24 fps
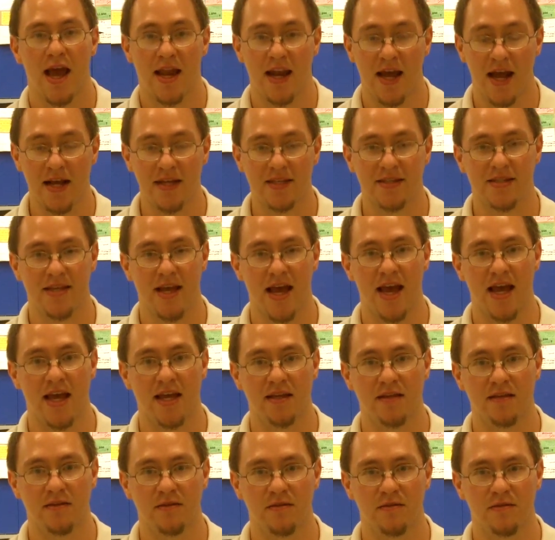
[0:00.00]
And I
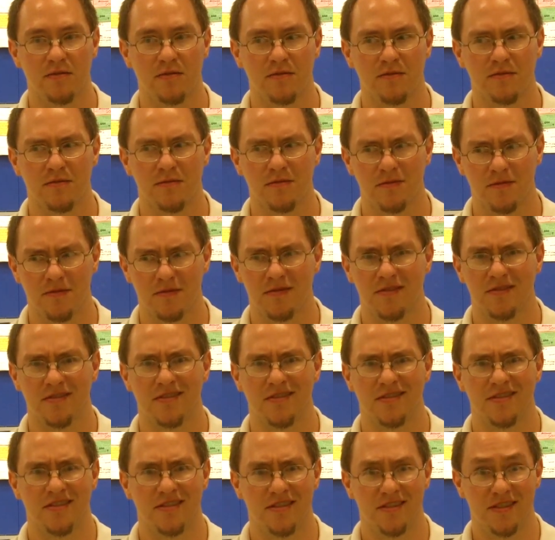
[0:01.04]
say,
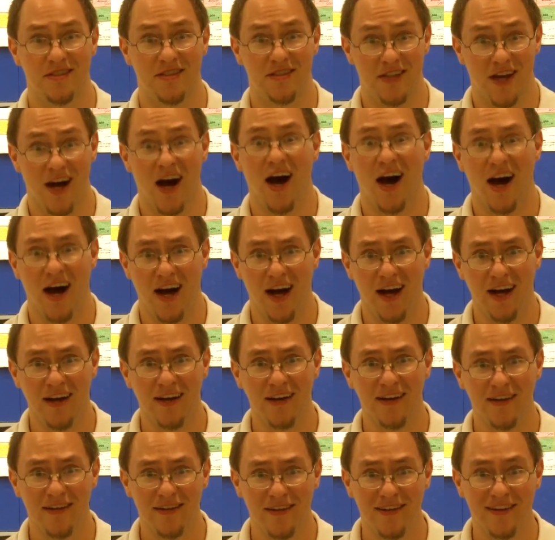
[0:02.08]

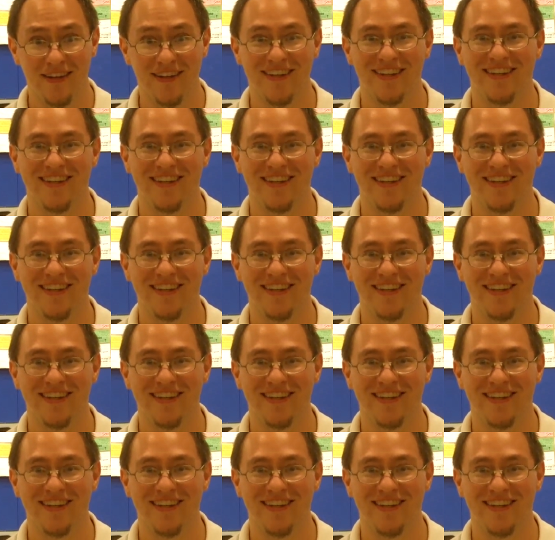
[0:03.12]
duh!